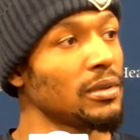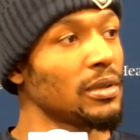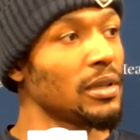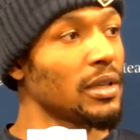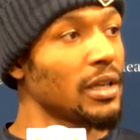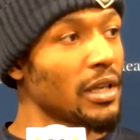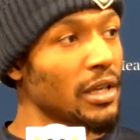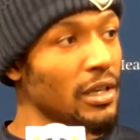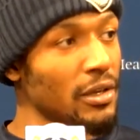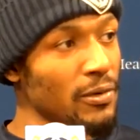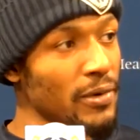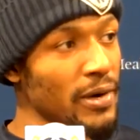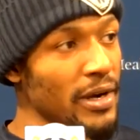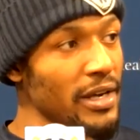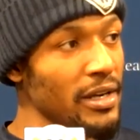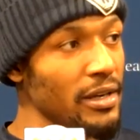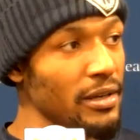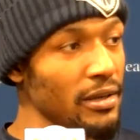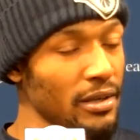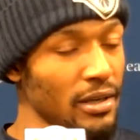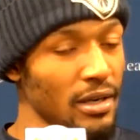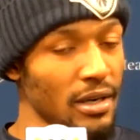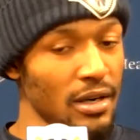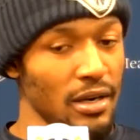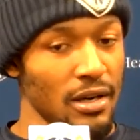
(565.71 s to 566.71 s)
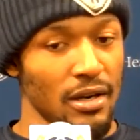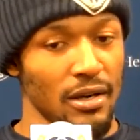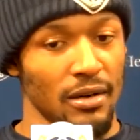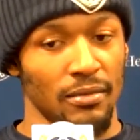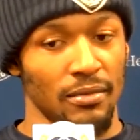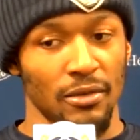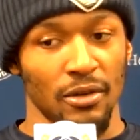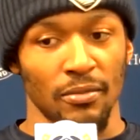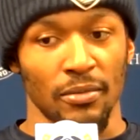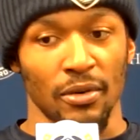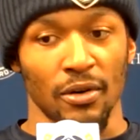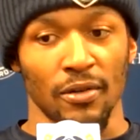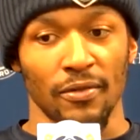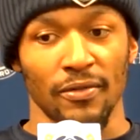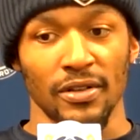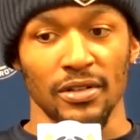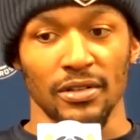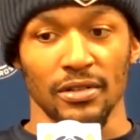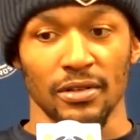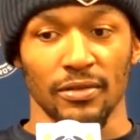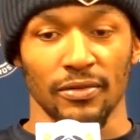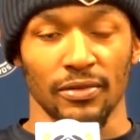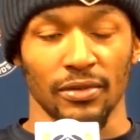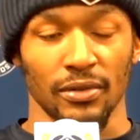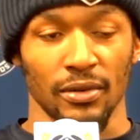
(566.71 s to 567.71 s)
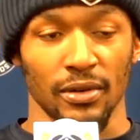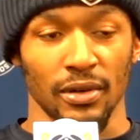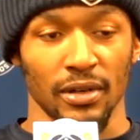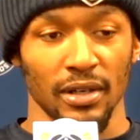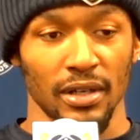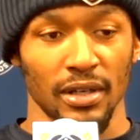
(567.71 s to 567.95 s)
in a way on both ends of the floor.